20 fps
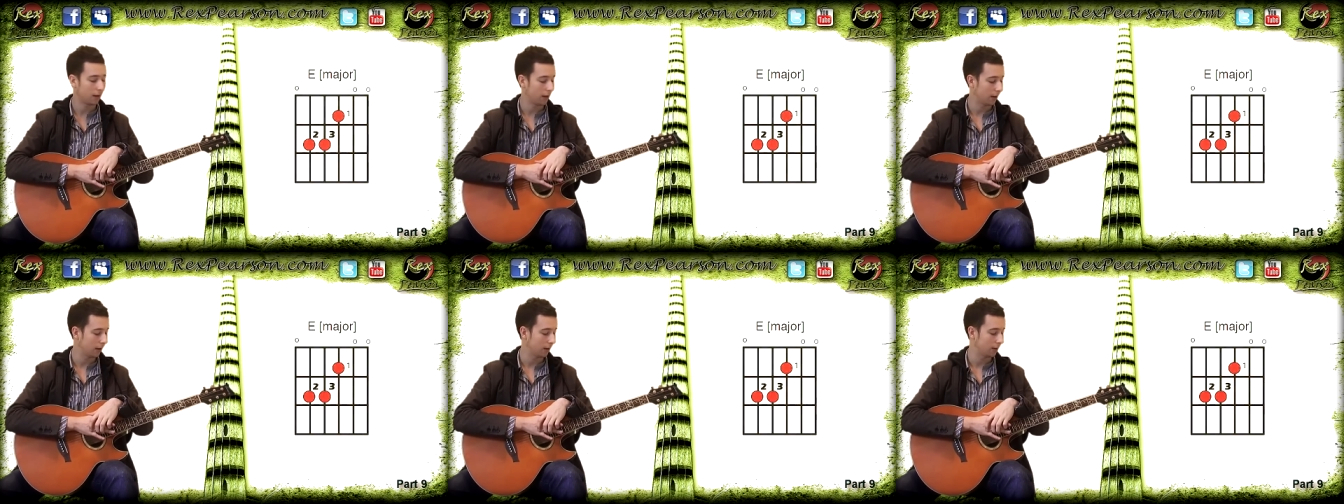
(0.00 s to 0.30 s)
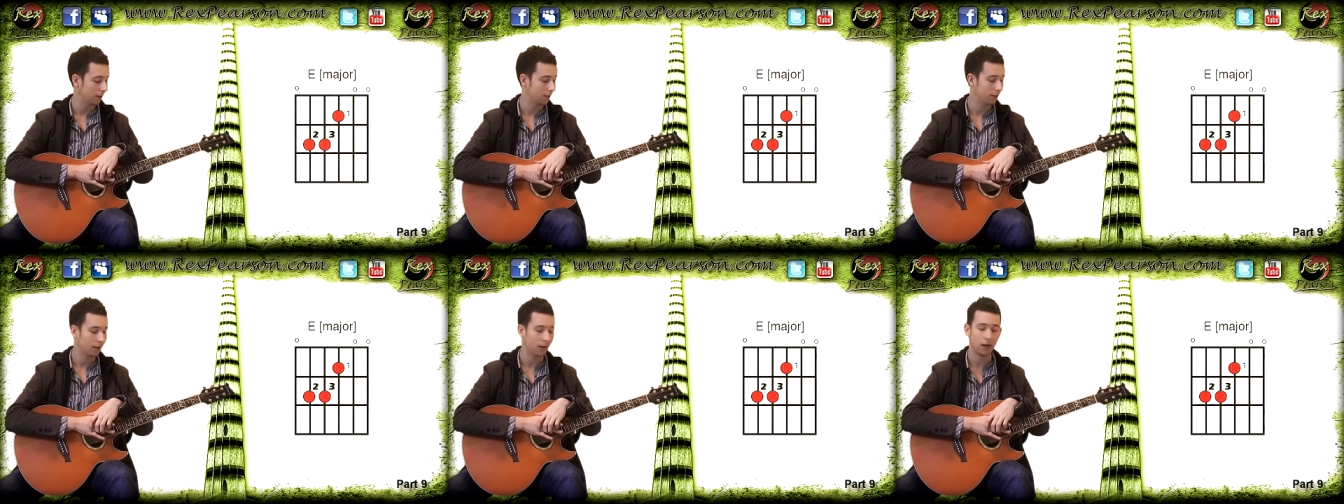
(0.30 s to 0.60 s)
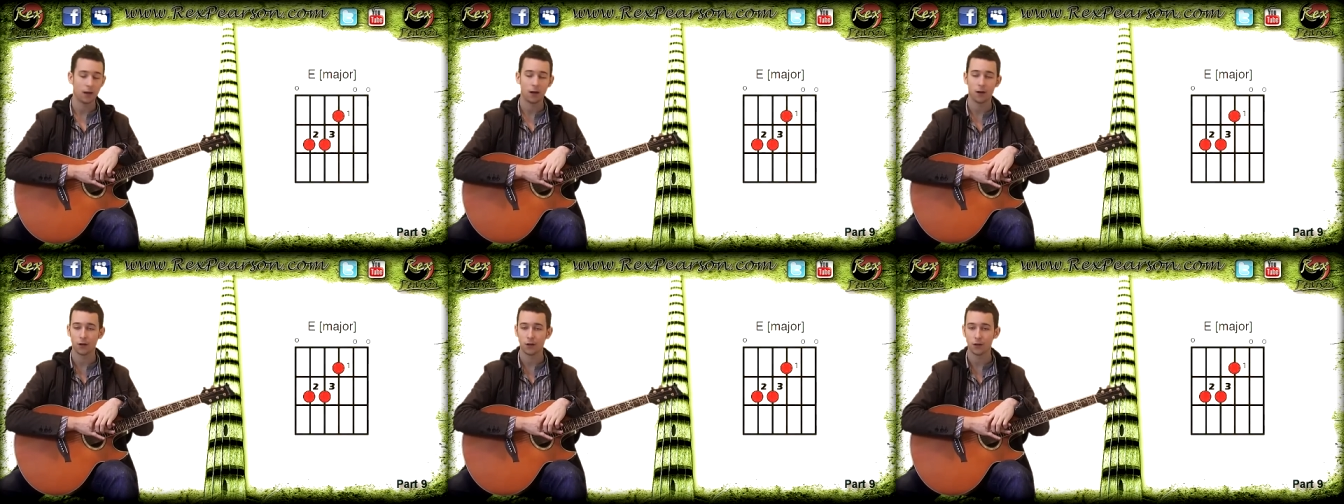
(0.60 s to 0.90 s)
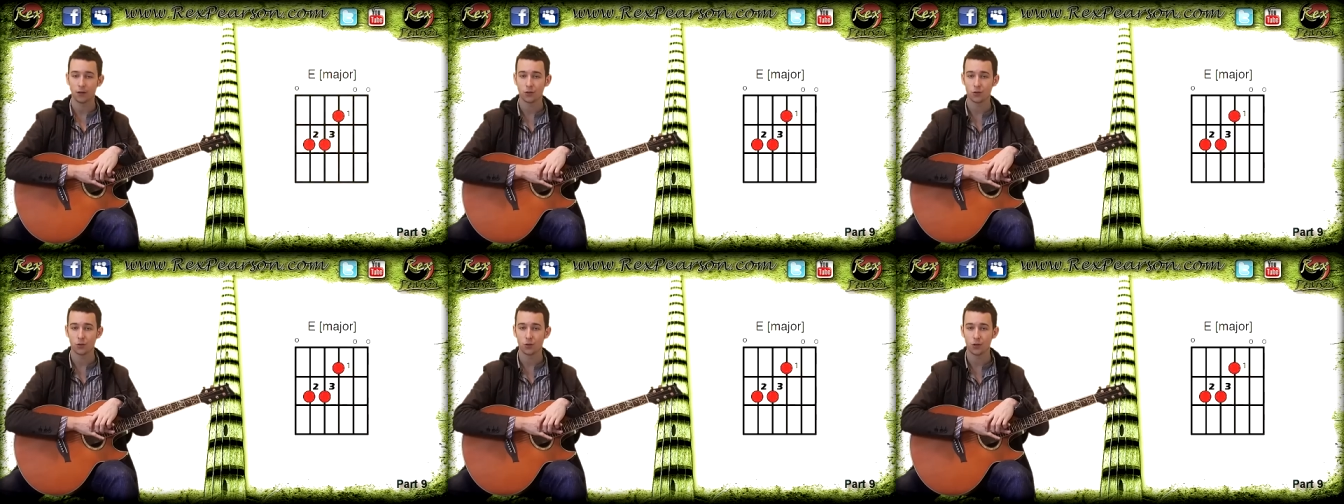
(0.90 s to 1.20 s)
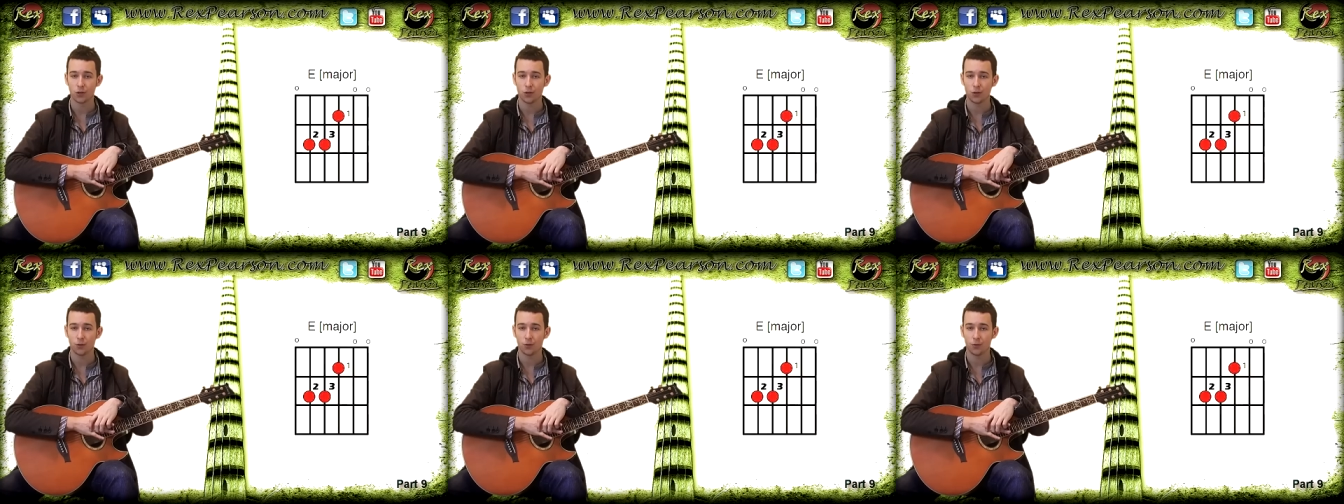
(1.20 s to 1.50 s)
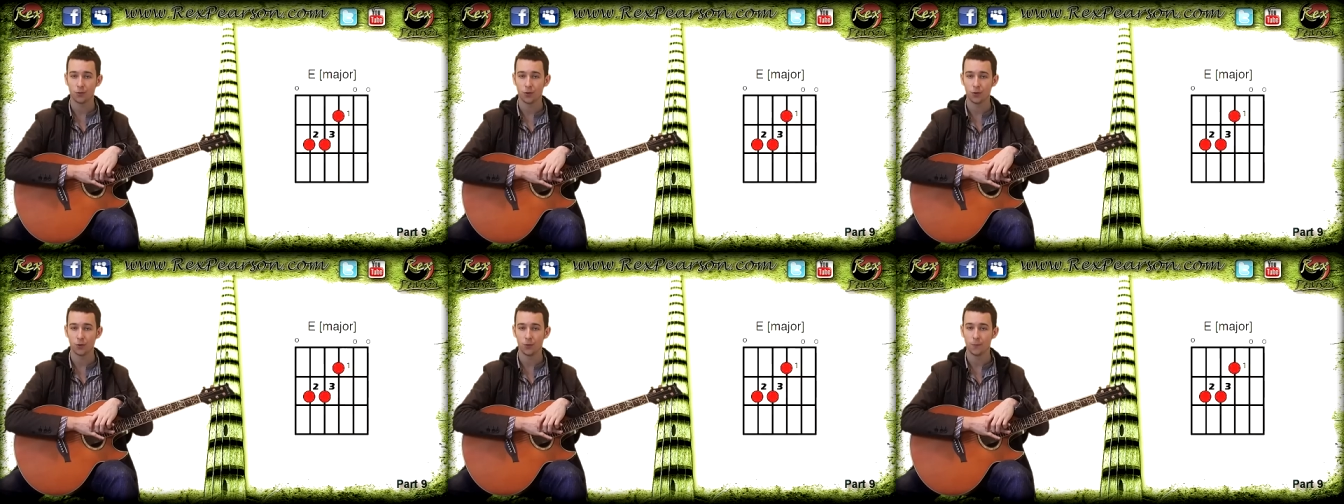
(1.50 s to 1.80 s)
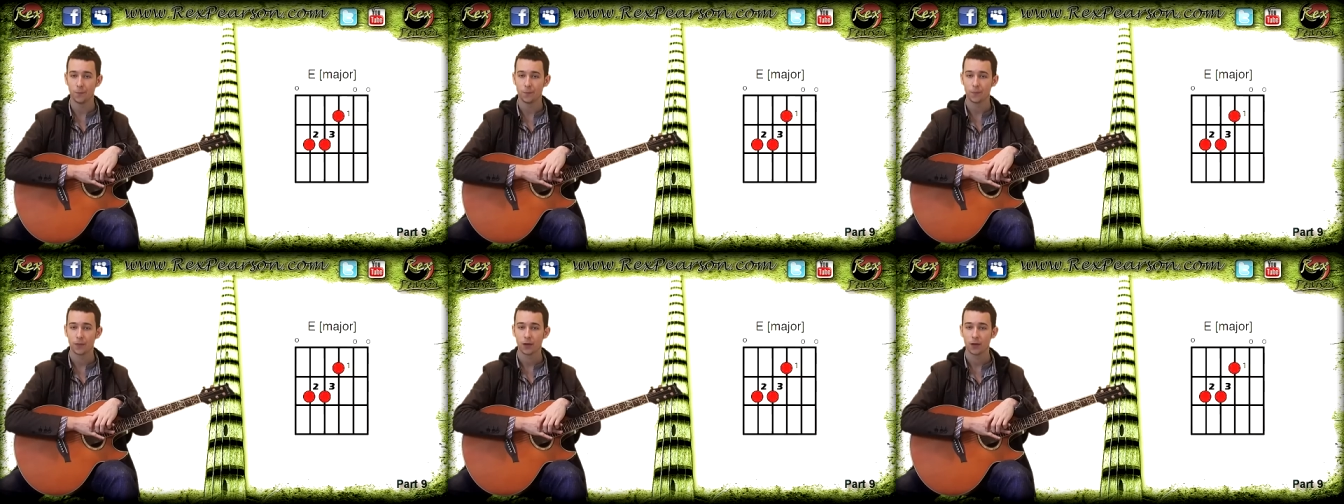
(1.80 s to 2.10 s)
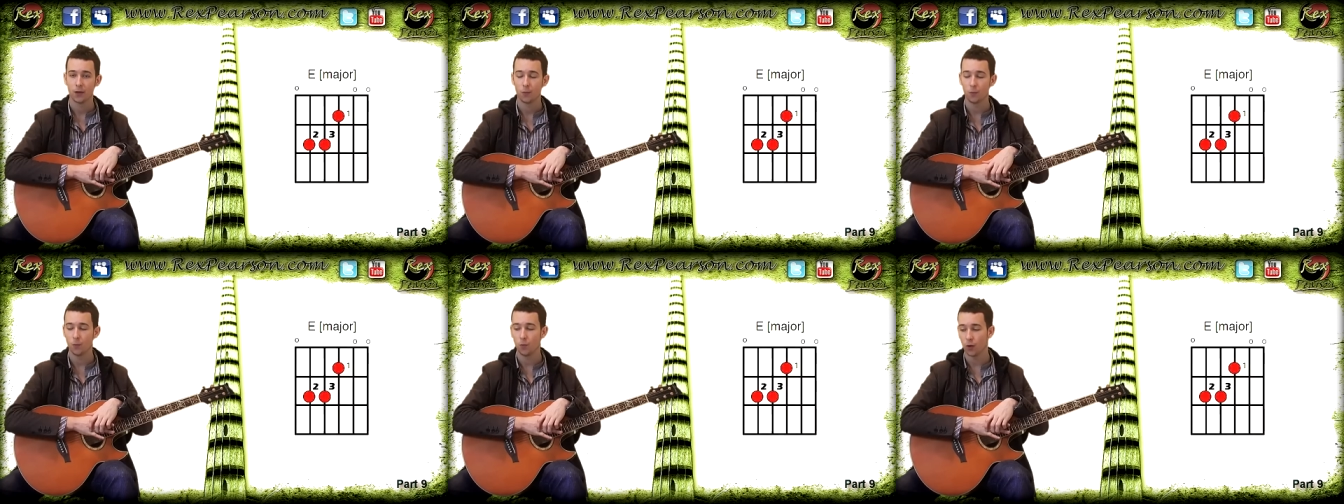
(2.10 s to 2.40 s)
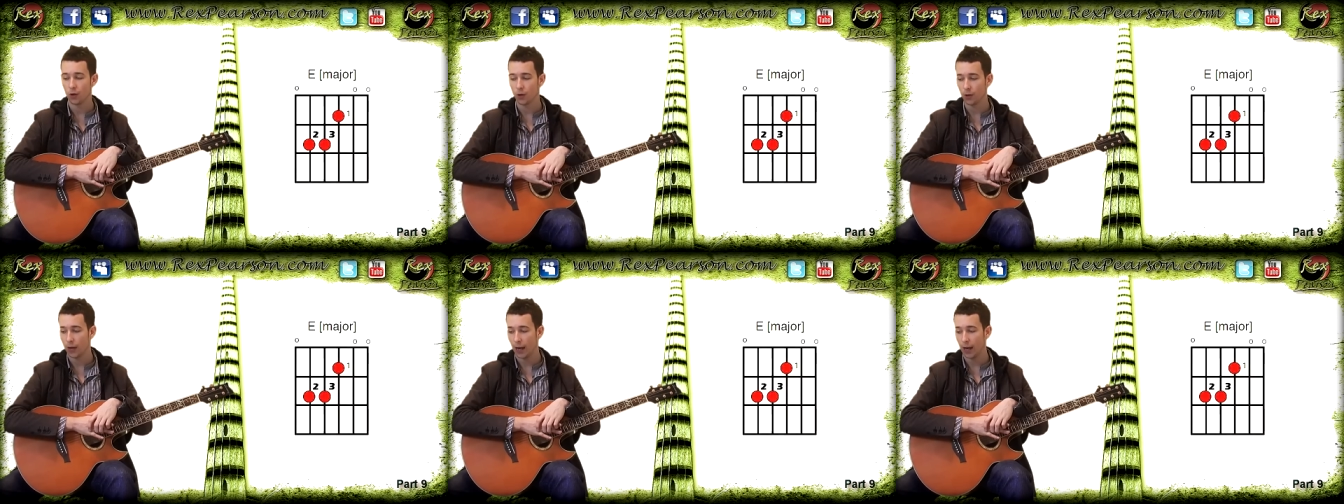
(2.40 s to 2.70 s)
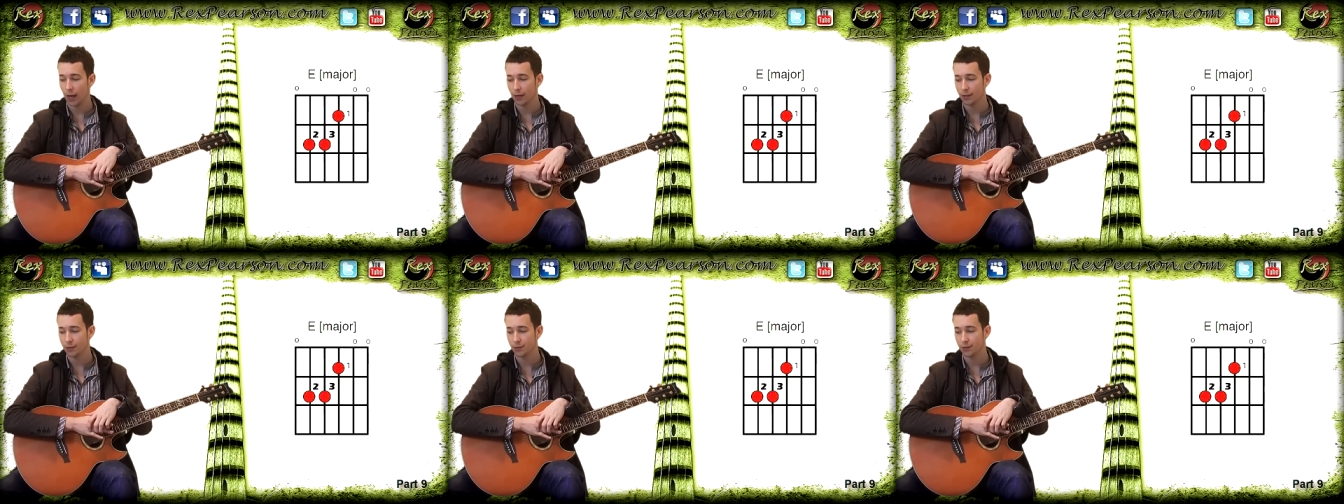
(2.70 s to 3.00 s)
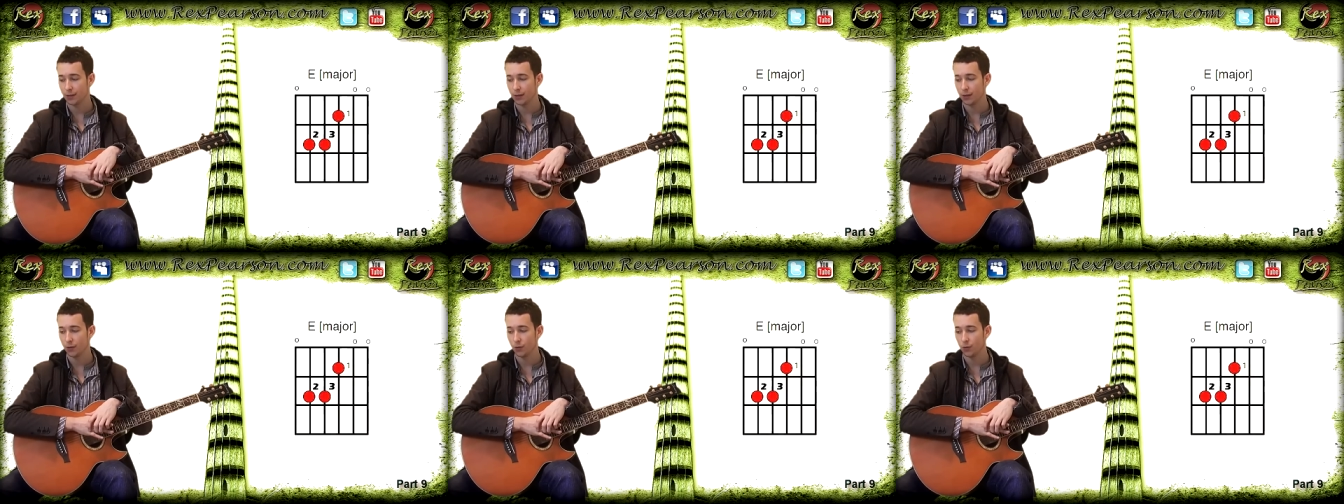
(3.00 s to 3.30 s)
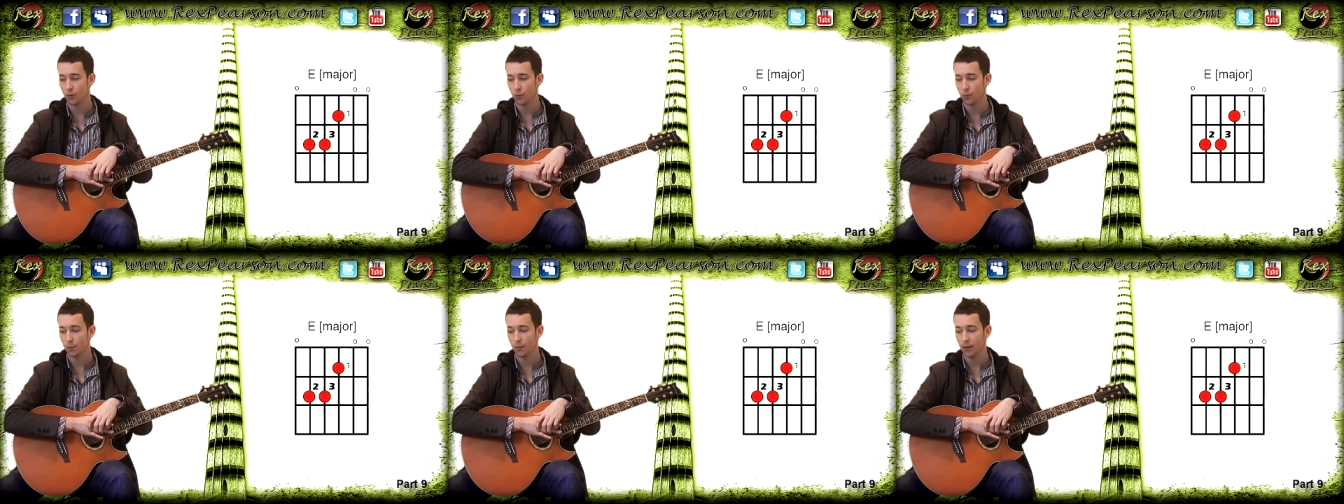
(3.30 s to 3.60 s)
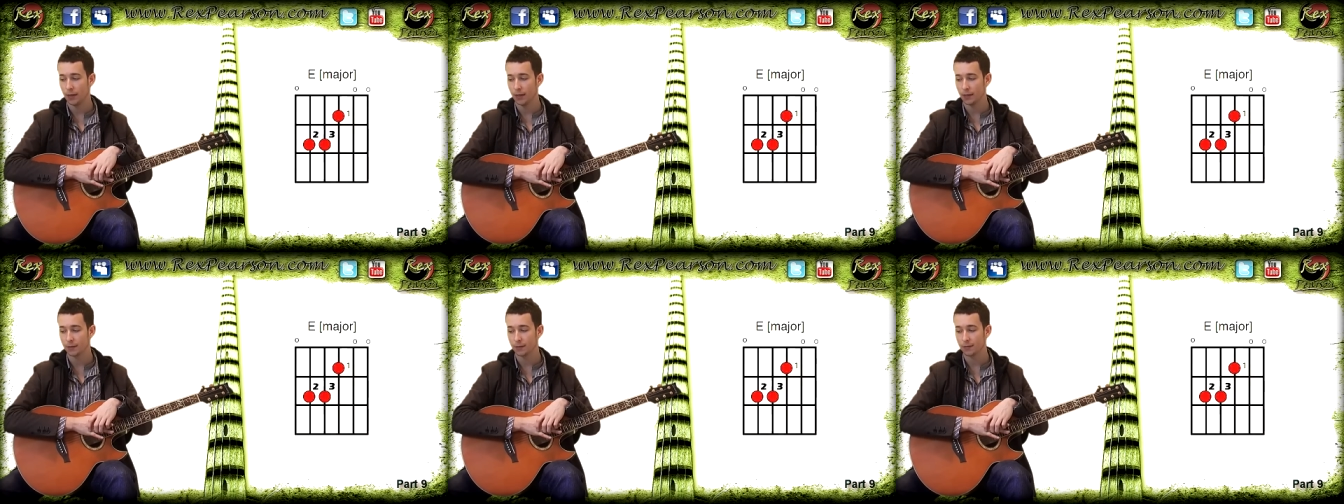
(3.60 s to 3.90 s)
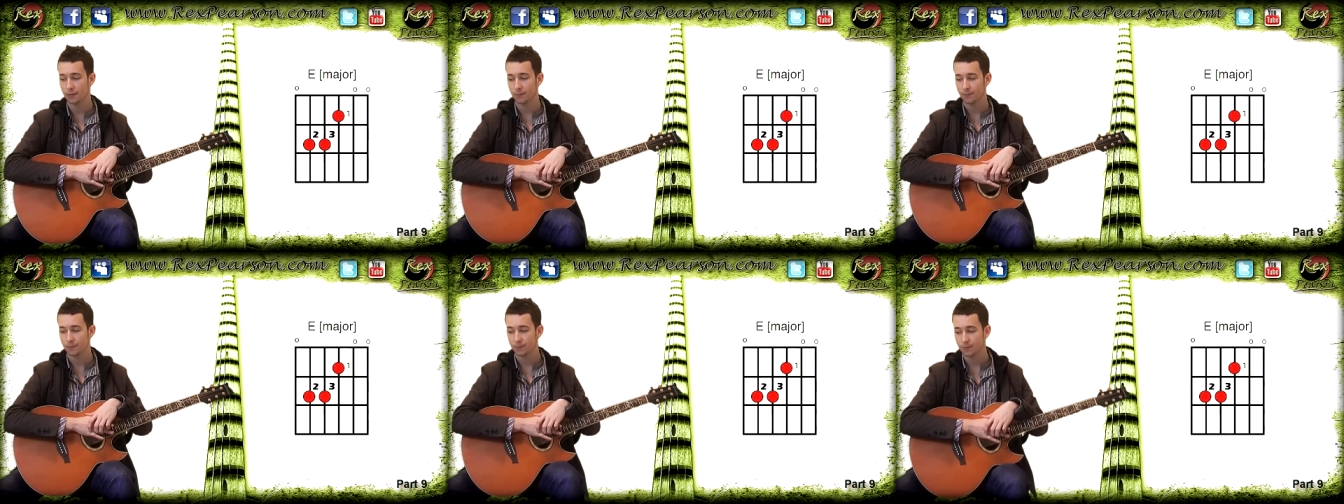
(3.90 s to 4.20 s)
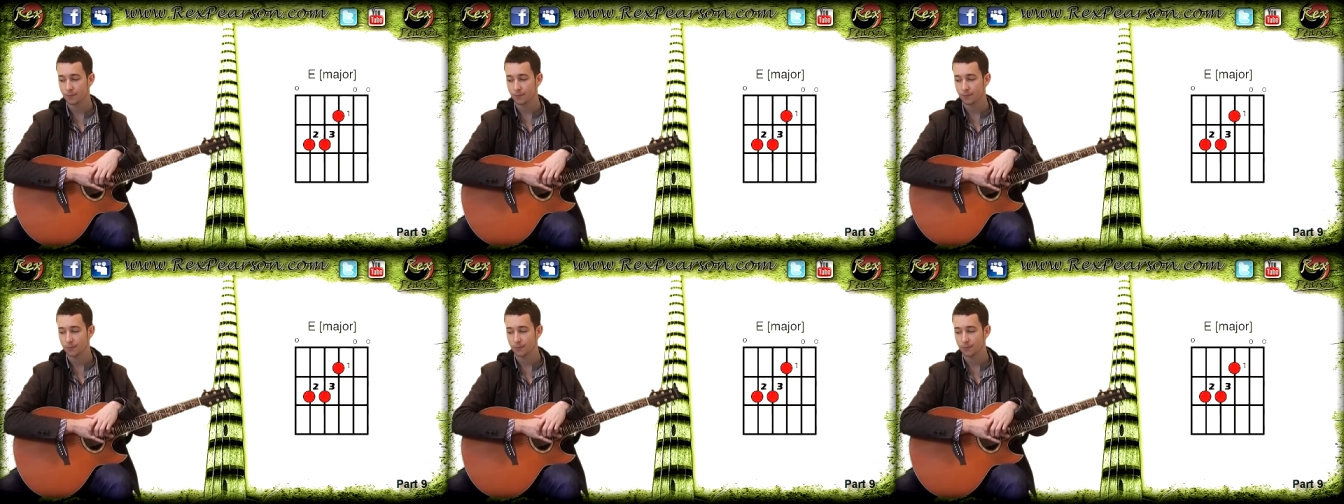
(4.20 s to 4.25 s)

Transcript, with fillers: and uh, I'm going to talk you through what it actually all means.